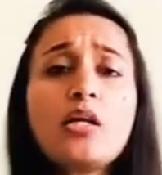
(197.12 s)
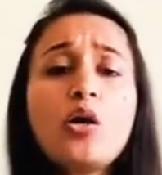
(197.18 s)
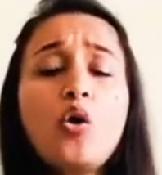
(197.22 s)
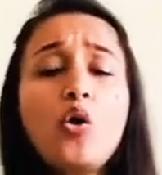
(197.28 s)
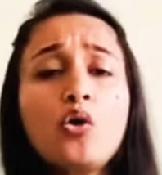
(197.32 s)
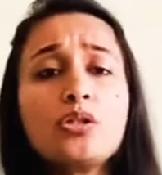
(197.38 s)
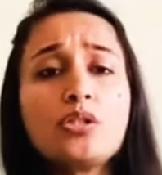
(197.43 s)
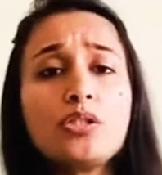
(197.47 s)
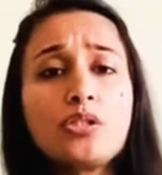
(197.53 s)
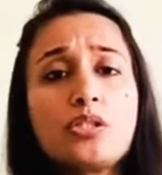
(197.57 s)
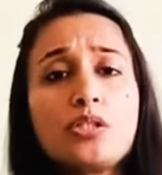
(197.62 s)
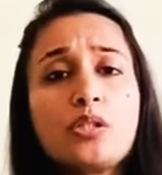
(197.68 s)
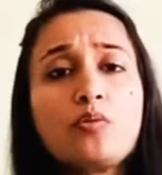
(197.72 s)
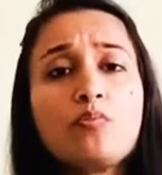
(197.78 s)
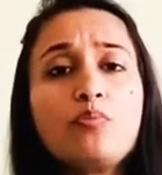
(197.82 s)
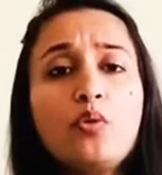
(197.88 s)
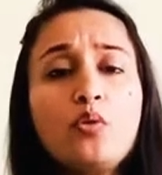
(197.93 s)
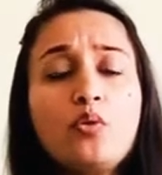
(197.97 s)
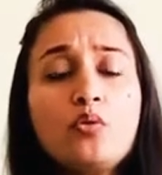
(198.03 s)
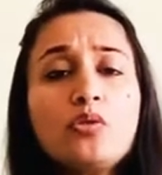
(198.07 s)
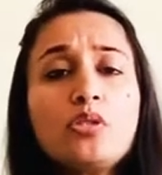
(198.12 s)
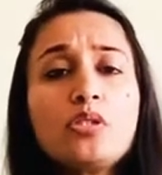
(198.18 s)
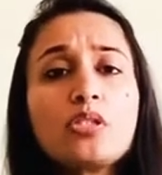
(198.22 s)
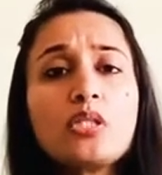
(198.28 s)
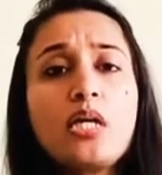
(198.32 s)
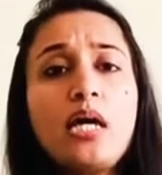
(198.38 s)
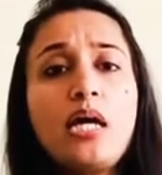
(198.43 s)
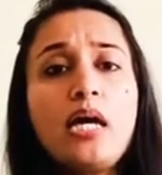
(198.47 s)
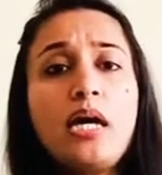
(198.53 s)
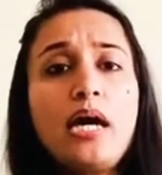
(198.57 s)
on the sit bones
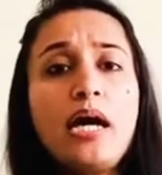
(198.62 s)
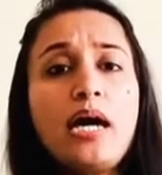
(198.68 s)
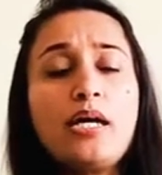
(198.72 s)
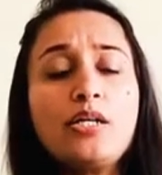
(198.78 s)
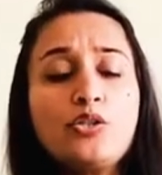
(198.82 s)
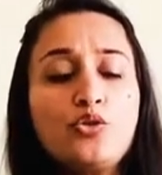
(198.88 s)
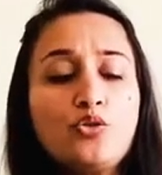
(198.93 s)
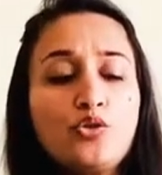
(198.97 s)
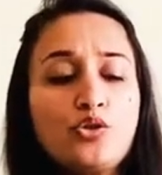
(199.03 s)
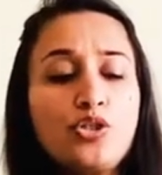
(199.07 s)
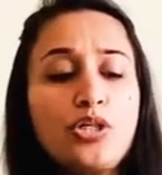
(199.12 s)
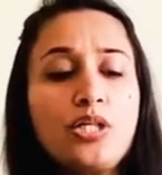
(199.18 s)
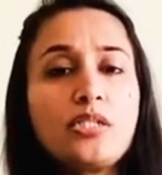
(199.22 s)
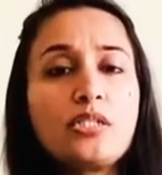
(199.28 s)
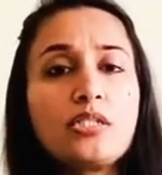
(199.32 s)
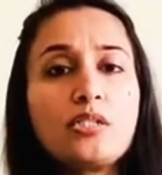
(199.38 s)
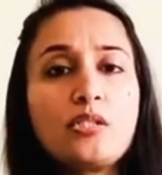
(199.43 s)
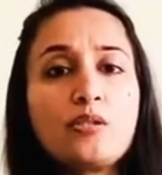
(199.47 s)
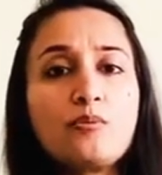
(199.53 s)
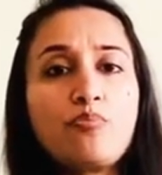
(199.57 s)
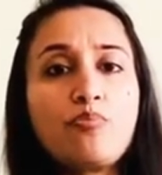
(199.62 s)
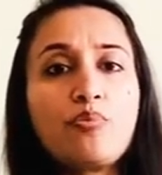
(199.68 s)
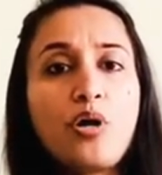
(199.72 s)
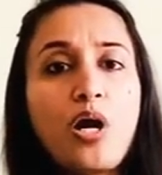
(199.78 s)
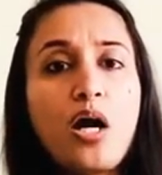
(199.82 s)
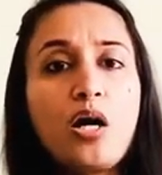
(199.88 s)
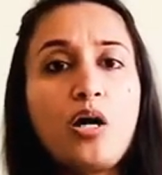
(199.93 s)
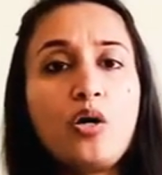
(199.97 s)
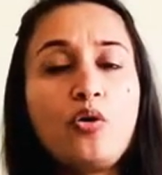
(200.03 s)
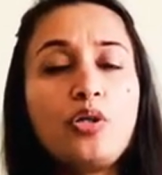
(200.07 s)
and your chest is
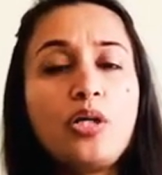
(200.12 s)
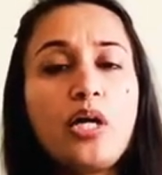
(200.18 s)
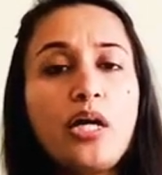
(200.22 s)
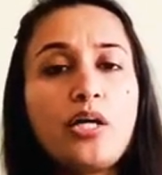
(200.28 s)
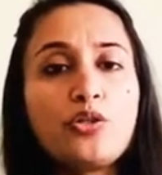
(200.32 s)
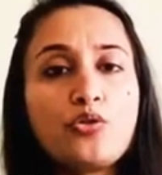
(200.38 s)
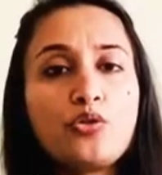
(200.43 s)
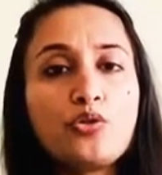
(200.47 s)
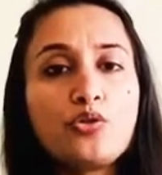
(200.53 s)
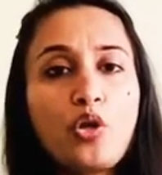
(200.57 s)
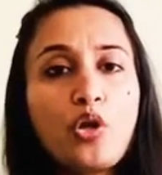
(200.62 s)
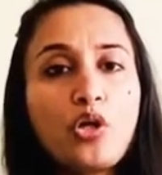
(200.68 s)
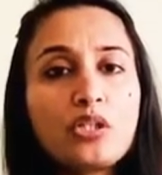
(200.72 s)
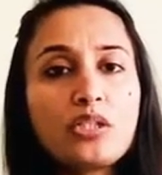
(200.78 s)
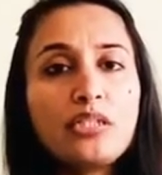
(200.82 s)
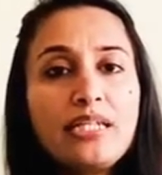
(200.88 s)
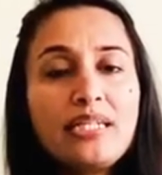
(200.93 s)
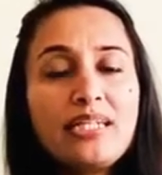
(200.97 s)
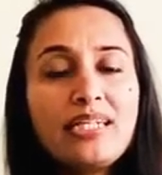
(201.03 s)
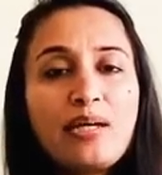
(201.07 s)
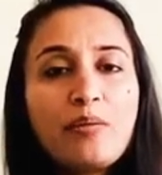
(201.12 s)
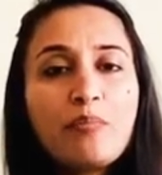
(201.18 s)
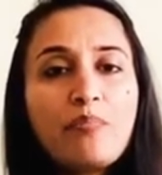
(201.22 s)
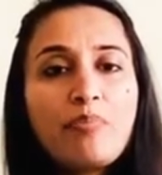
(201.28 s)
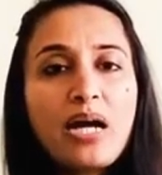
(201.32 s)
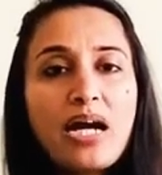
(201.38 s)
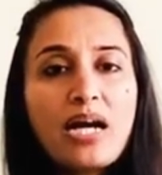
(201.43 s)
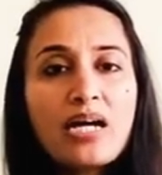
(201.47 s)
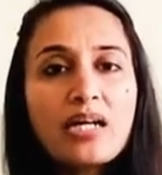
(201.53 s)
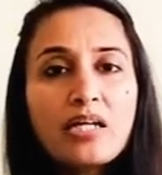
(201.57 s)
proud and you're not leaning
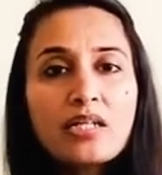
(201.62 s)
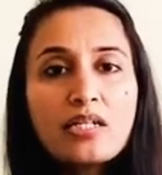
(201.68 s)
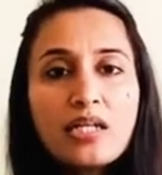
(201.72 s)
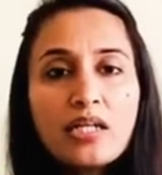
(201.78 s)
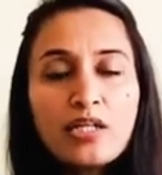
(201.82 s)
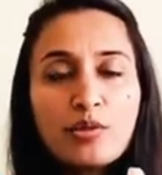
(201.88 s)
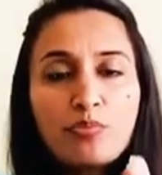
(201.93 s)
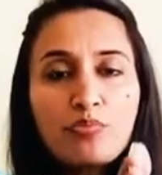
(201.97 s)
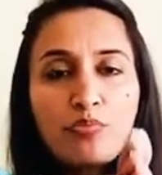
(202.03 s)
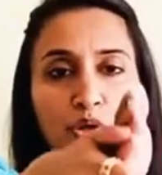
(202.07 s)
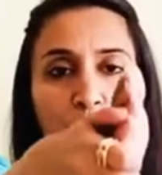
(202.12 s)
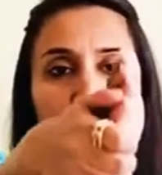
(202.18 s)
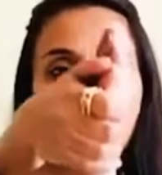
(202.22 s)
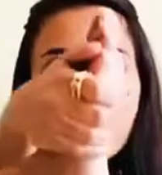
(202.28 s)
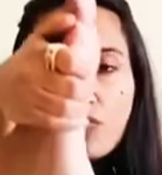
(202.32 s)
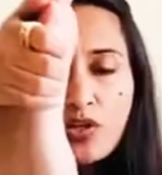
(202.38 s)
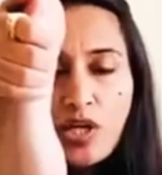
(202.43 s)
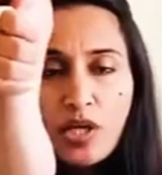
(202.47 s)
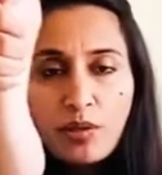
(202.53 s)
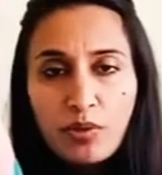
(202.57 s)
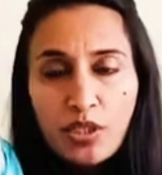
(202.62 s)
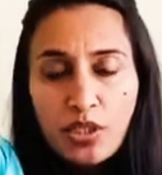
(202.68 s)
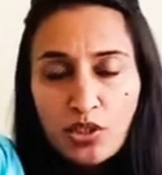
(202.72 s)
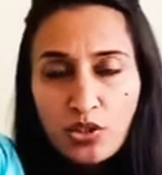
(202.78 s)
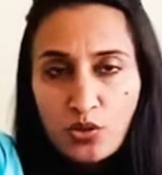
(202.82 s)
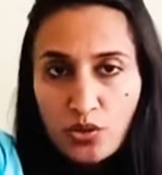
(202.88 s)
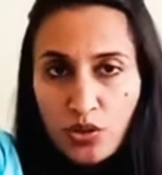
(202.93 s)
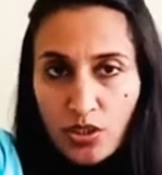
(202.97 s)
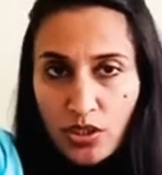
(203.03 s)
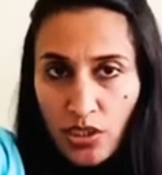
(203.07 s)
back at any point of time into
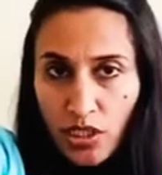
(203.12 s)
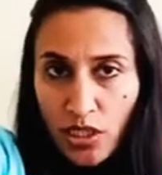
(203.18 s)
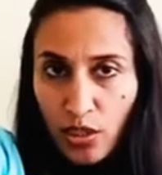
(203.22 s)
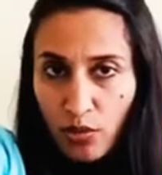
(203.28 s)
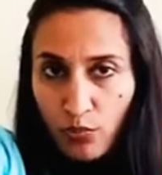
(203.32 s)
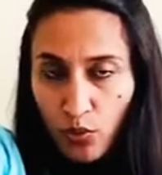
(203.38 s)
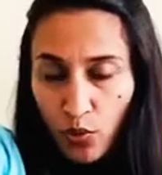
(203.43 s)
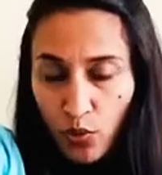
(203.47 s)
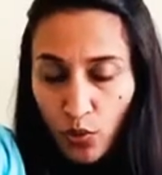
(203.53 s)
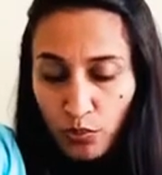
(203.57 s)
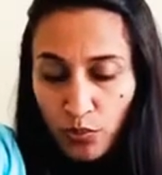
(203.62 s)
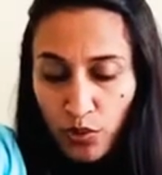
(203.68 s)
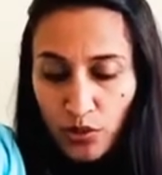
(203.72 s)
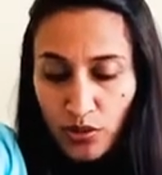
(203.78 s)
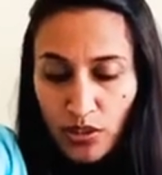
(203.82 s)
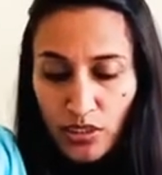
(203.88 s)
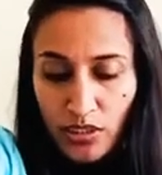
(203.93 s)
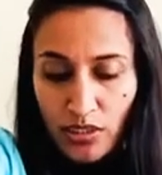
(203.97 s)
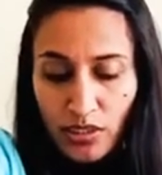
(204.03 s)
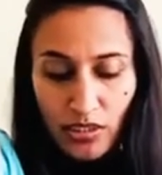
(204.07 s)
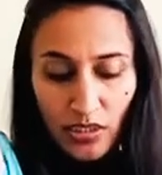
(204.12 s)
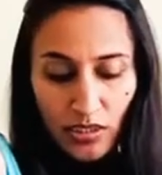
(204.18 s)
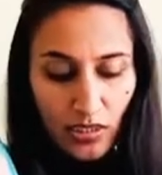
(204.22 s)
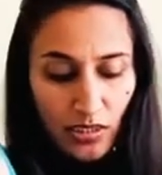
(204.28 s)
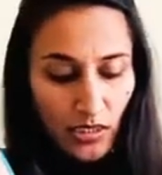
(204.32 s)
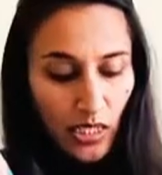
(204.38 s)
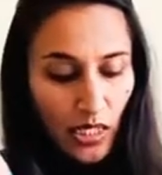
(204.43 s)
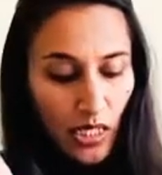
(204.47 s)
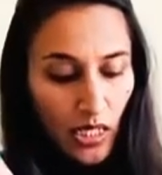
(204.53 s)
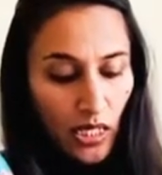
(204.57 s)
the tailbone, because this is
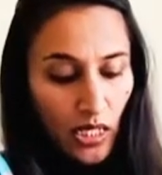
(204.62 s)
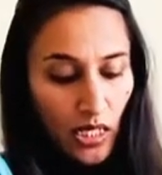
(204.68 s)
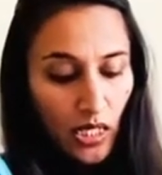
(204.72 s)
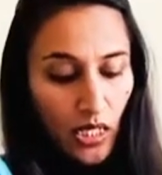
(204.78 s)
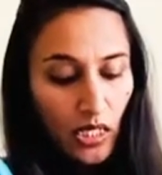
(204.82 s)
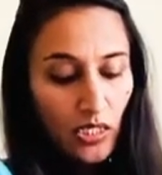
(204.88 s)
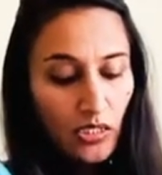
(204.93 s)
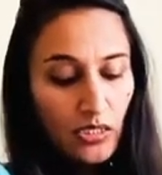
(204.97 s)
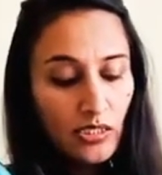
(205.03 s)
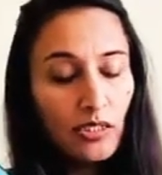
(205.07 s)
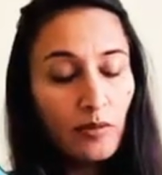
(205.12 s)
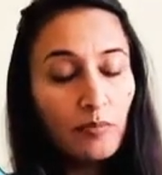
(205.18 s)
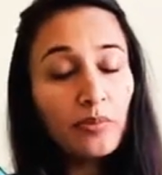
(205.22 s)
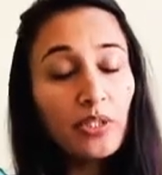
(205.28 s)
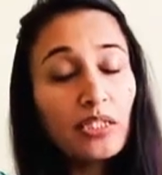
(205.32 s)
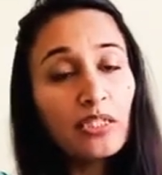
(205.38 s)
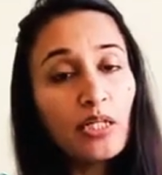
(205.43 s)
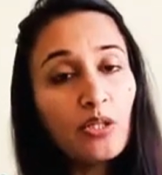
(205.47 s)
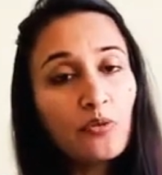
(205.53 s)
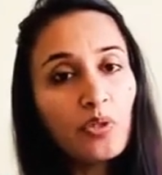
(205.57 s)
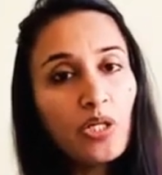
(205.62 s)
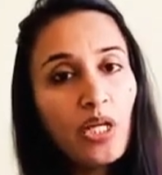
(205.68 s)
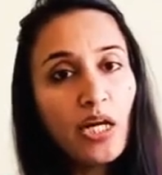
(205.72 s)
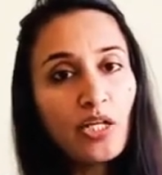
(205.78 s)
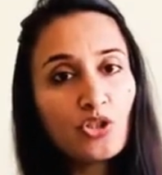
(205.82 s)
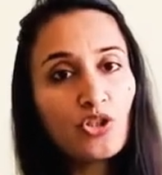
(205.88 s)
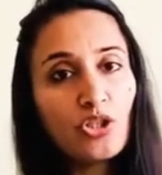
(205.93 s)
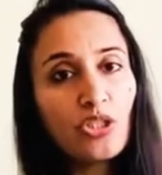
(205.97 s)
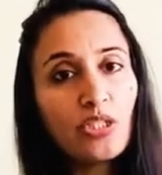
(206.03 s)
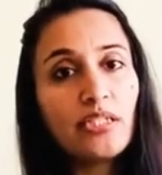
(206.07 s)
something that will
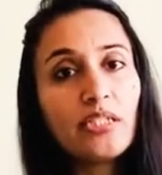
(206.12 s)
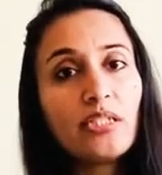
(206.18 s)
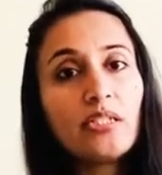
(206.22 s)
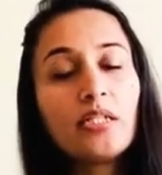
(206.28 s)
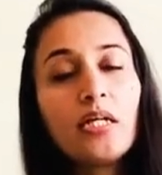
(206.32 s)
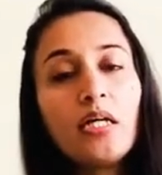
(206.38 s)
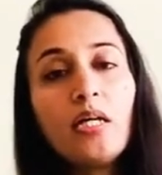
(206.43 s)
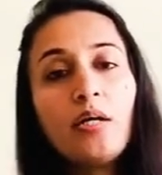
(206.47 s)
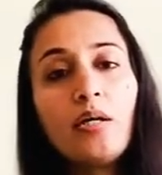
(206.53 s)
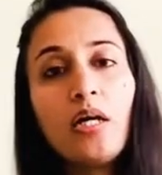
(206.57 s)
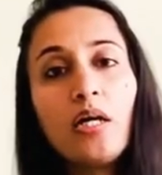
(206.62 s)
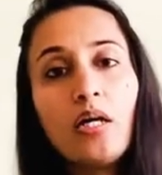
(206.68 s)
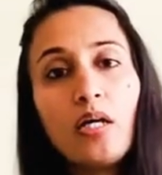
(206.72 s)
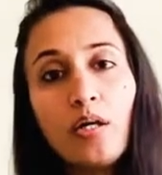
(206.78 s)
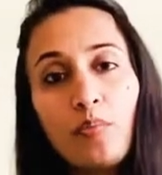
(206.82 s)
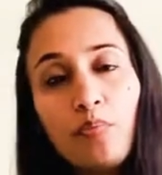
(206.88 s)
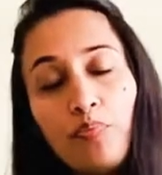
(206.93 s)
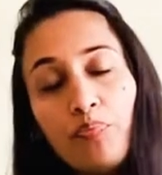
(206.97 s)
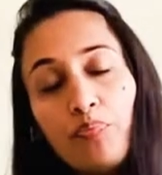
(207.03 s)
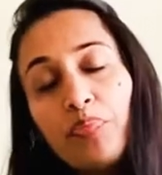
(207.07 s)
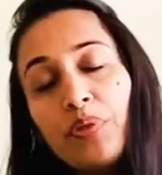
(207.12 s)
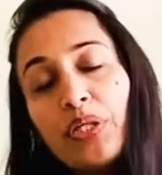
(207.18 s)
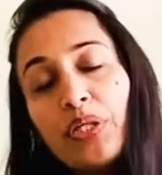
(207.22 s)
actually be